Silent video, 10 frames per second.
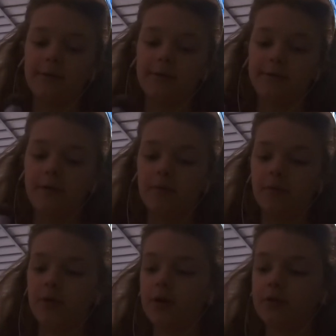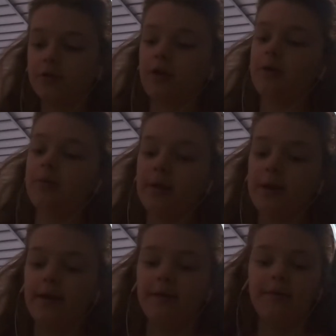So what I'm going to do
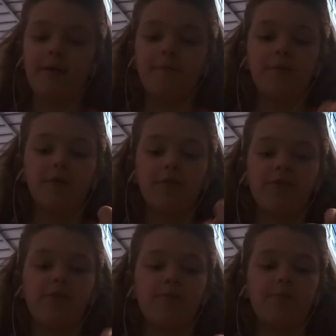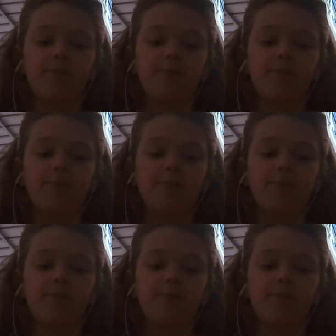is I've put some